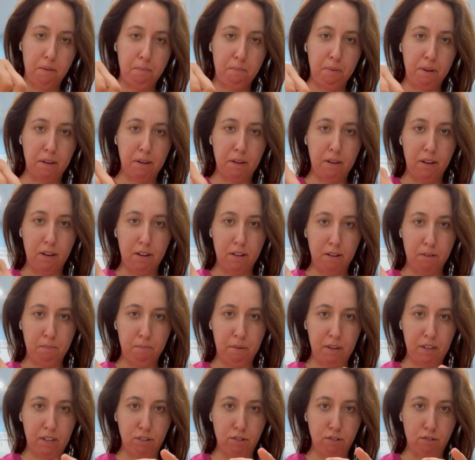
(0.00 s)

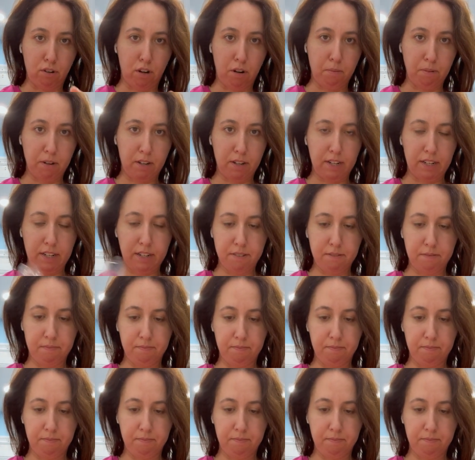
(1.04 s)
strawberry.